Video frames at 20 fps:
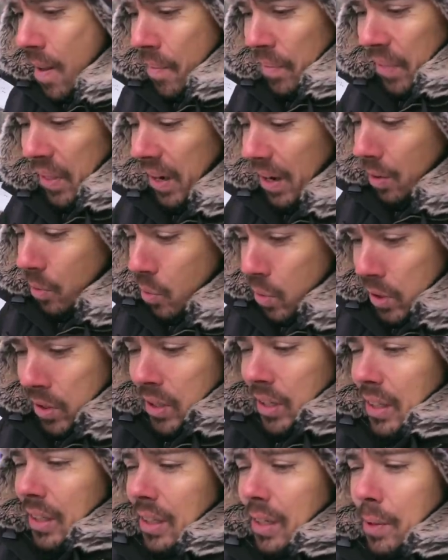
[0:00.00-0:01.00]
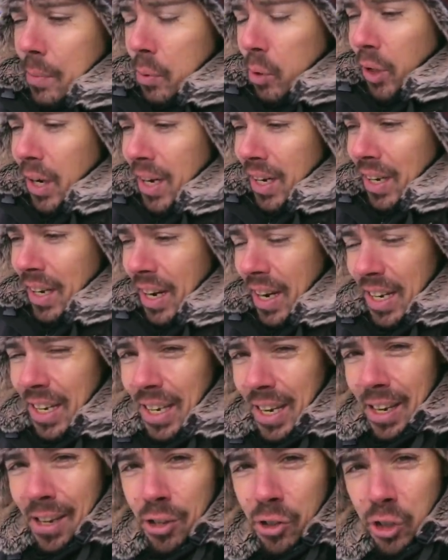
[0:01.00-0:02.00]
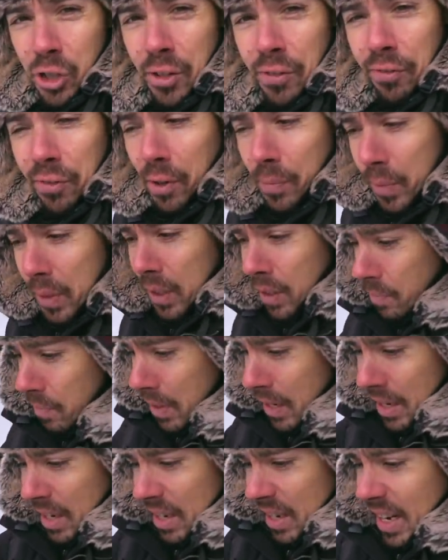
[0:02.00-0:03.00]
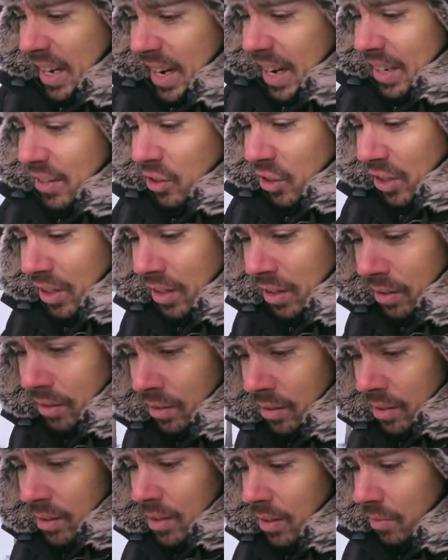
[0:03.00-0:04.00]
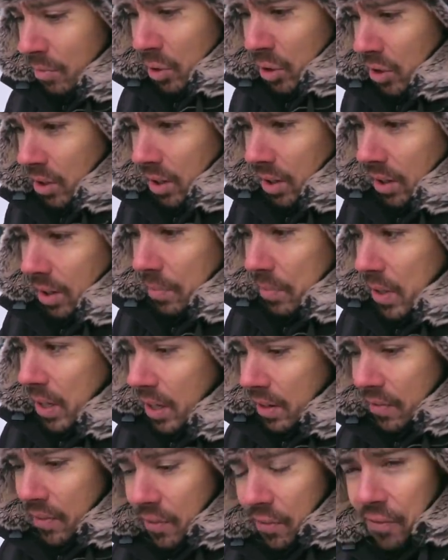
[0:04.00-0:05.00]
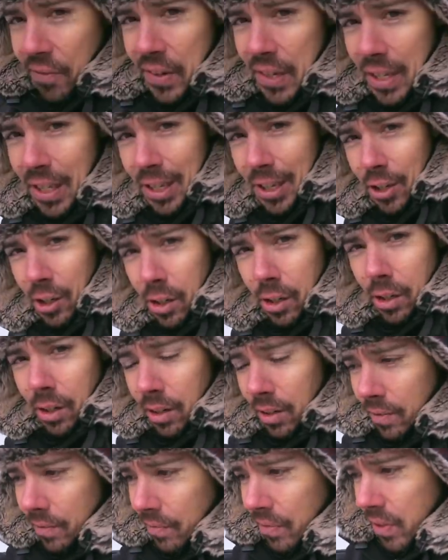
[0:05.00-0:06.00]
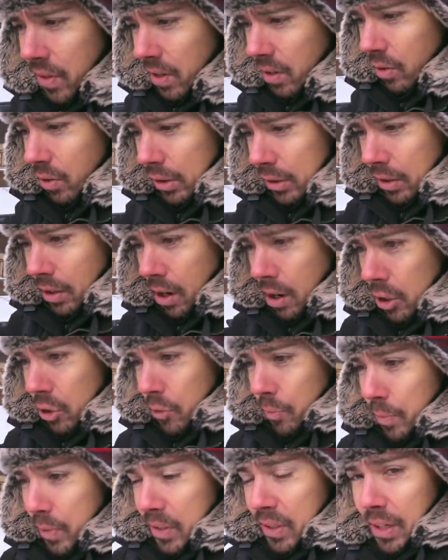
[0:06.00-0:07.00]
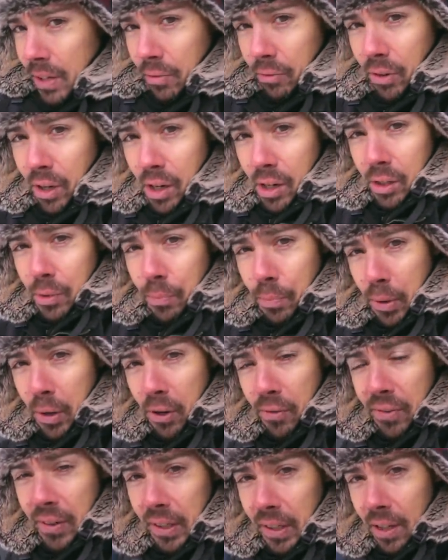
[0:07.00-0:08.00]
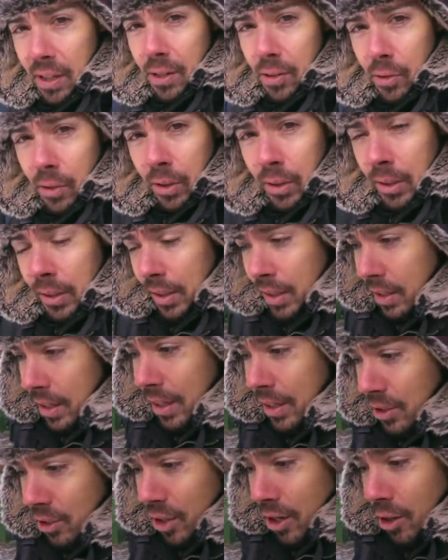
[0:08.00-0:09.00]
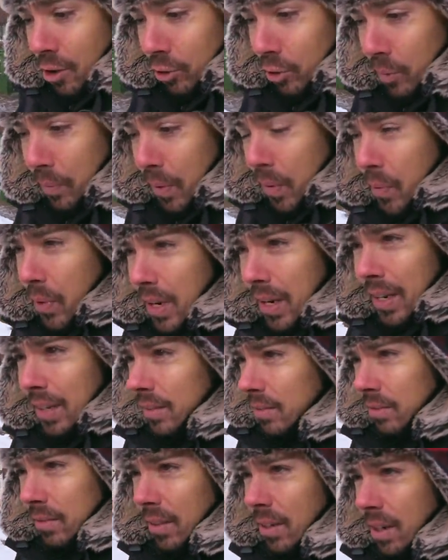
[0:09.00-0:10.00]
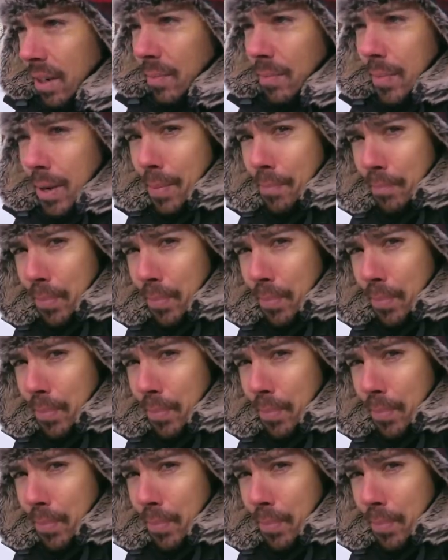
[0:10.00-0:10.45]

that I wasn't liberating any energy from it. I'm getting gassy. I'm just like, I'm not even feeling good. Oh, it's 100% raw. It's perfect though. It's the ultimate way, not my